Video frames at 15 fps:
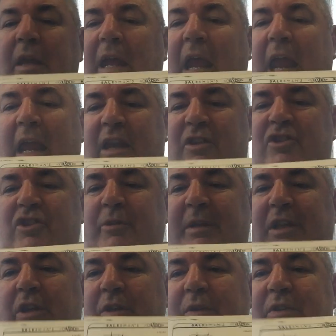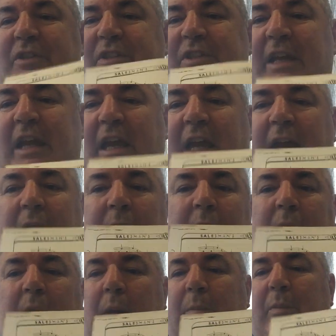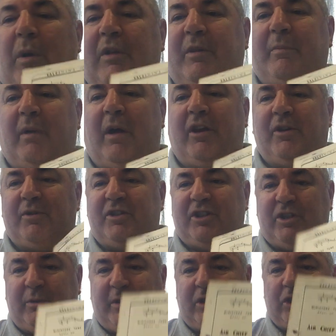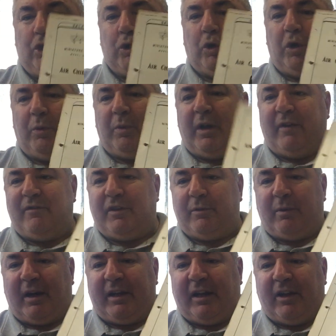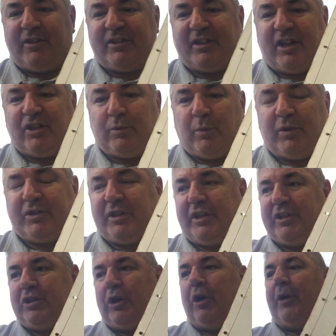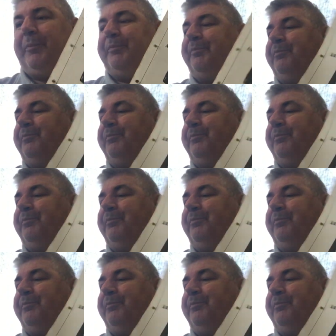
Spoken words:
and to be used by the motorists to enjoy whatever the radio station was at the time.